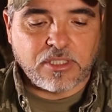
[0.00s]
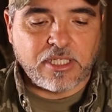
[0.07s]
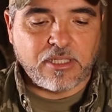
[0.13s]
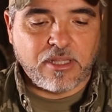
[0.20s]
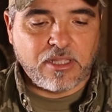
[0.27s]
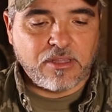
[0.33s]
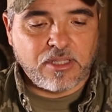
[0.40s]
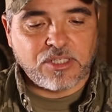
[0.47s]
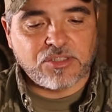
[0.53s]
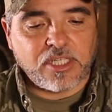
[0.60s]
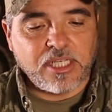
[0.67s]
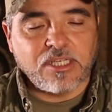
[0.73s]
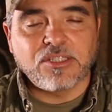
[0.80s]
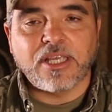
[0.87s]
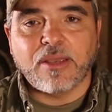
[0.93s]
This
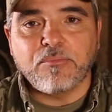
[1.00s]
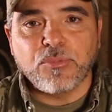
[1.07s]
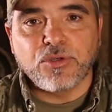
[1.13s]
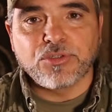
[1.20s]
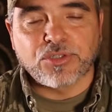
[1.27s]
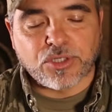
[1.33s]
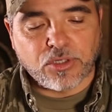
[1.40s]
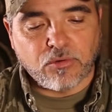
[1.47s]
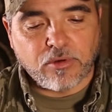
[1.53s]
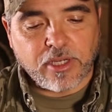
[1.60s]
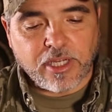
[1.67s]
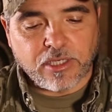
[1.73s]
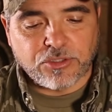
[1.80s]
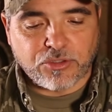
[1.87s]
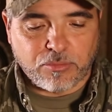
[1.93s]
is a musical
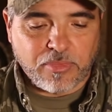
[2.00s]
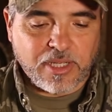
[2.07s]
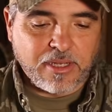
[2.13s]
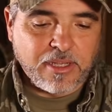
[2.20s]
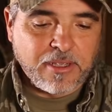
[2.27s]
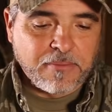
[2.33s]
instrument,